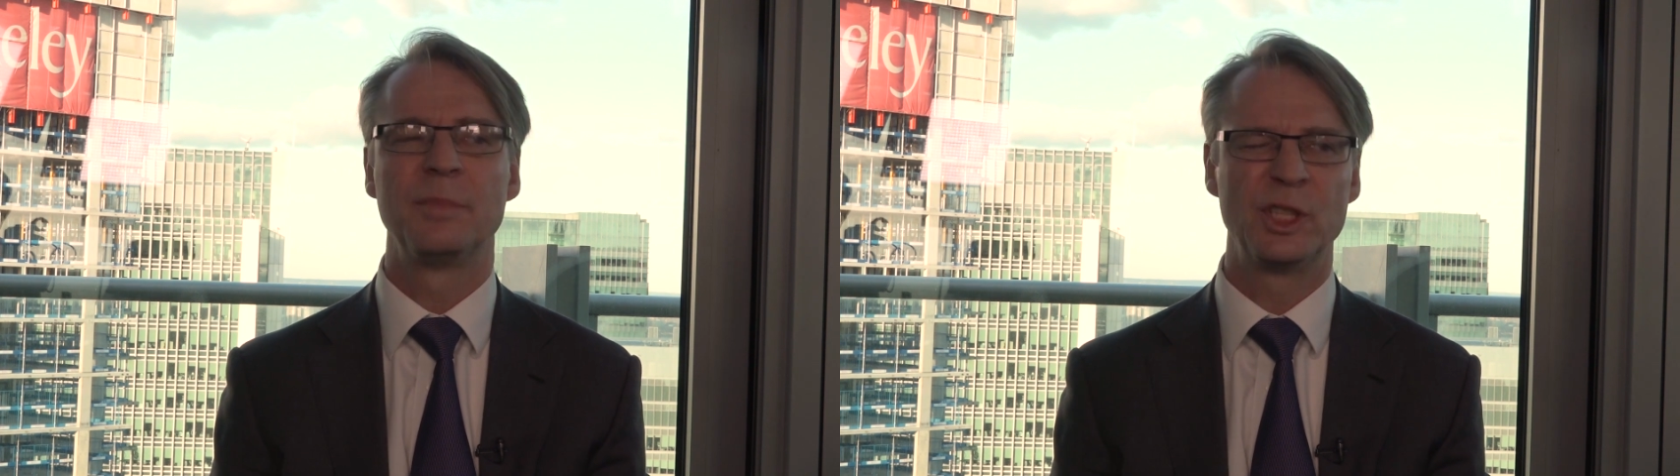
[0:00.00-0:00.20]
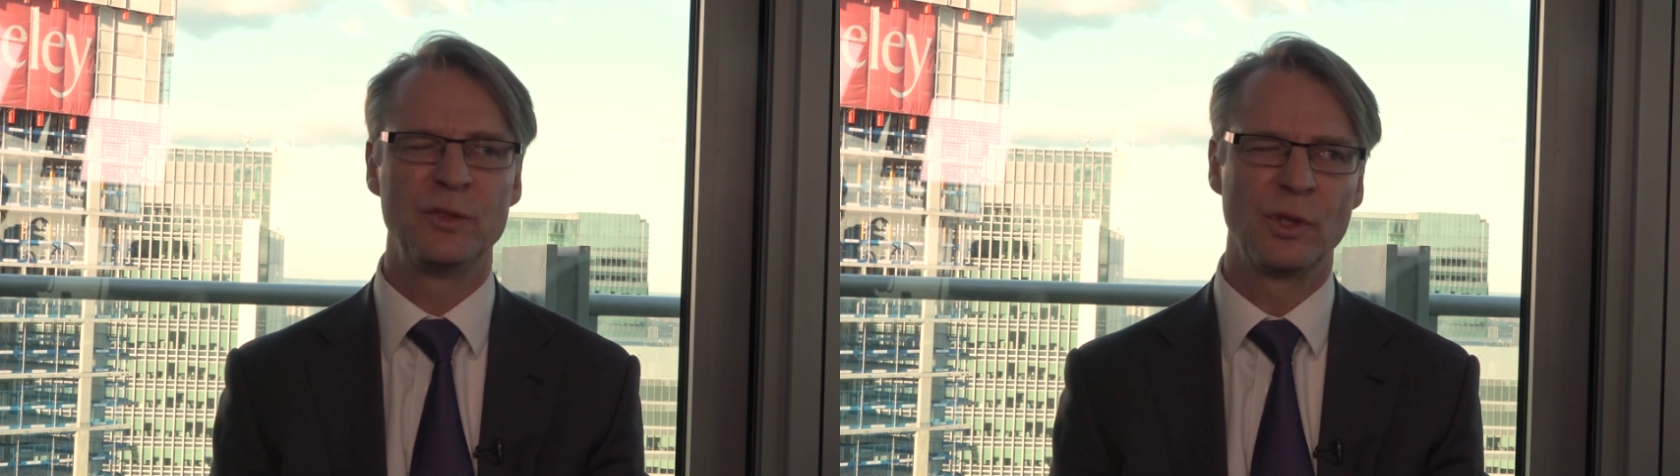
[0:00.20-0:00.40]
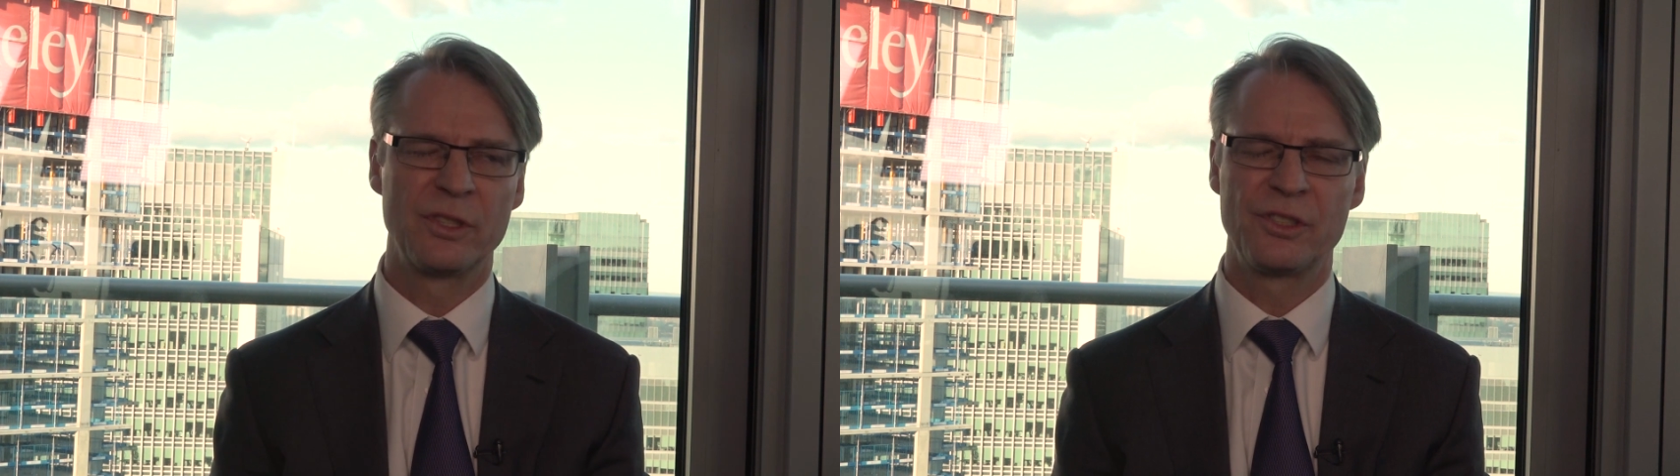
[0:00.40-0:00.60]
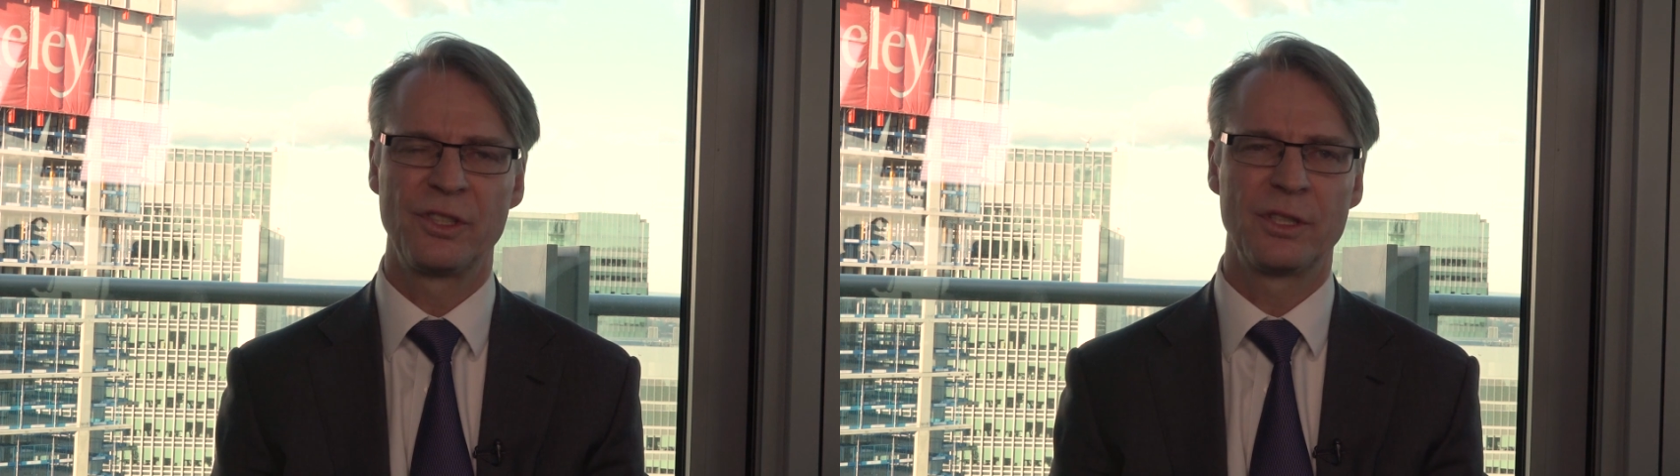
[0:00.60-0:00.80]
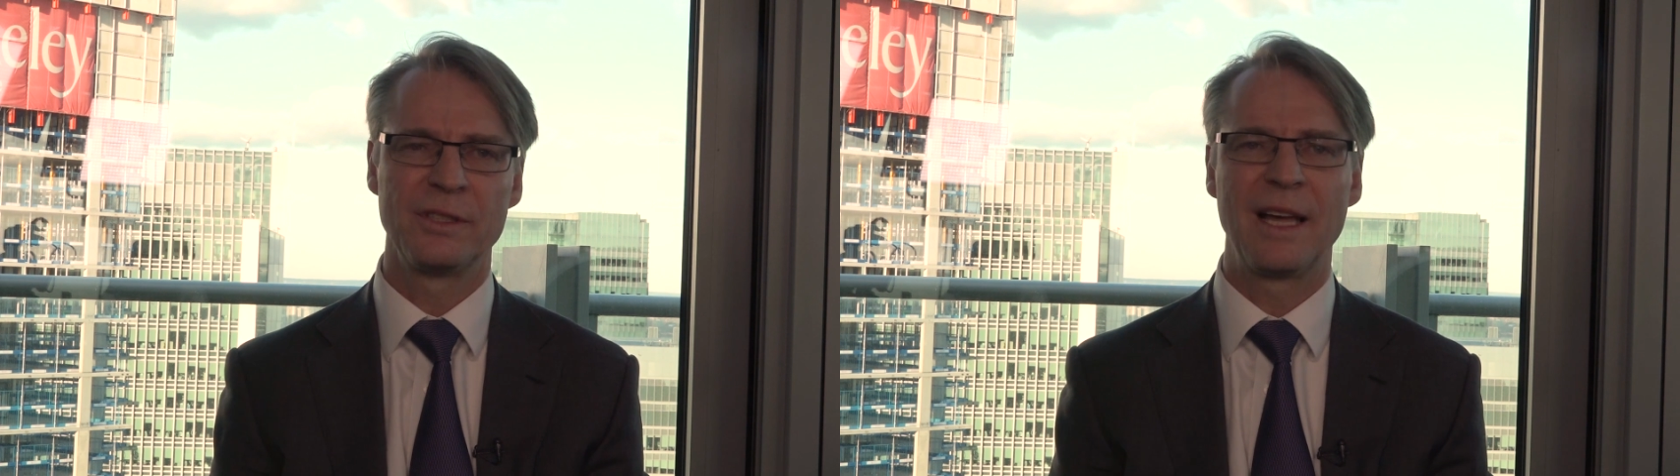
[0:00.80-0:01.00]
but you've got
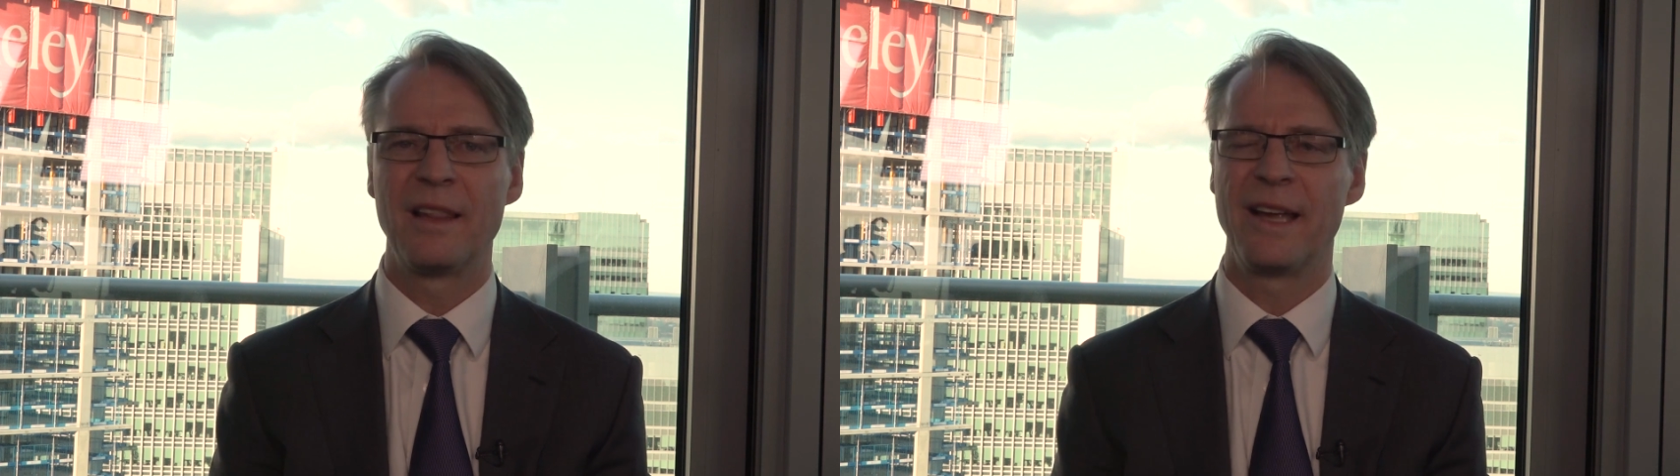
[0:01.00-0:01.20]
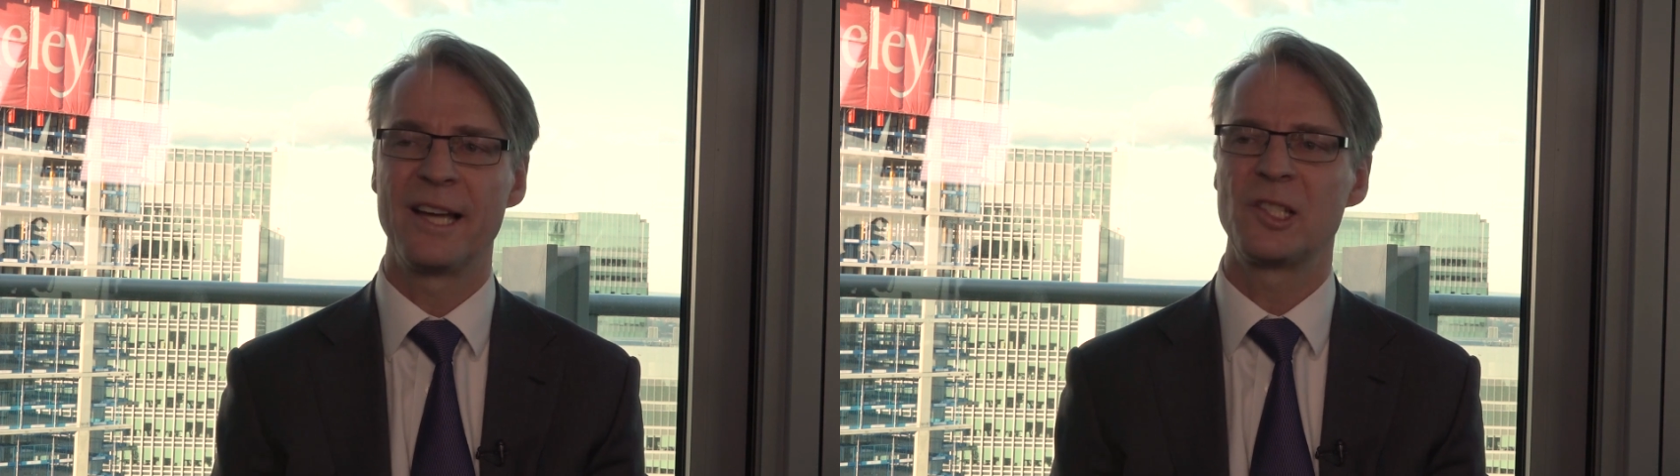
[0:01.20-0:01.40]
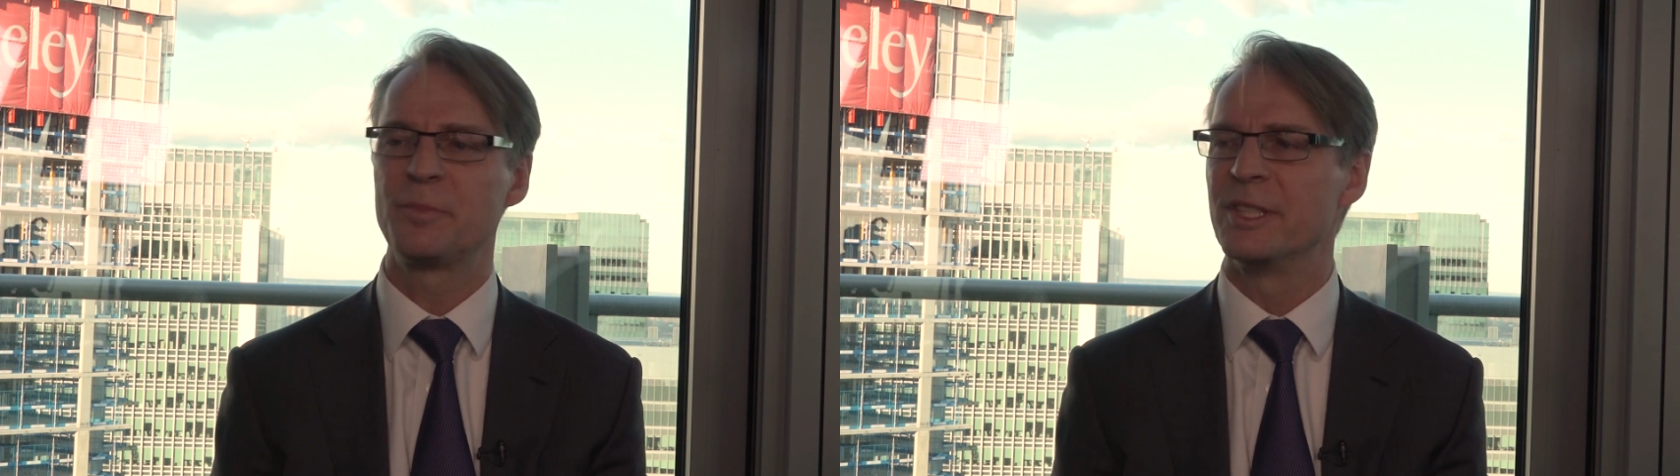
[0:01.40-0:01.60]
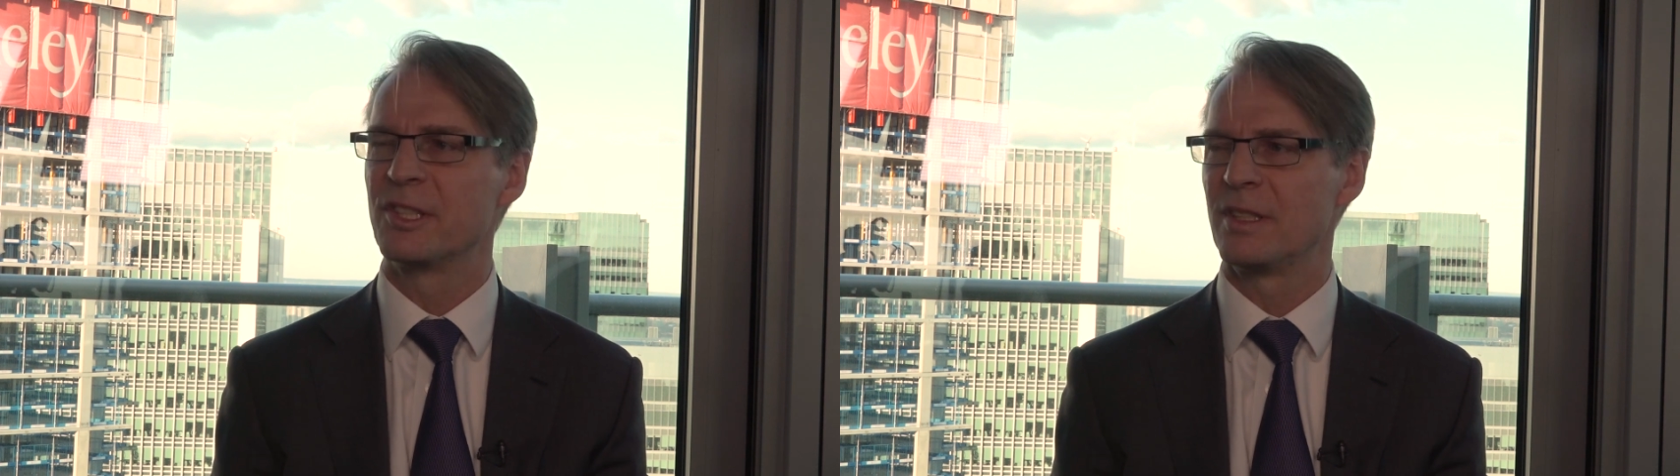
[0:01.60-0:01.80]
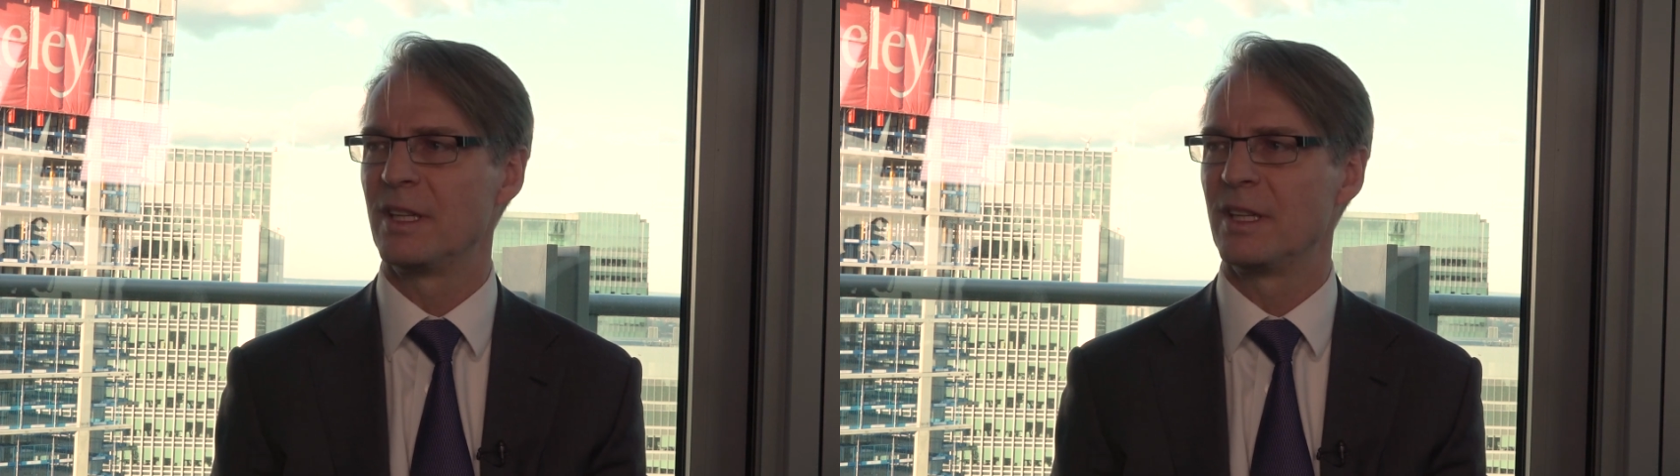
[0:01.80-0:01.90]
certain other aspects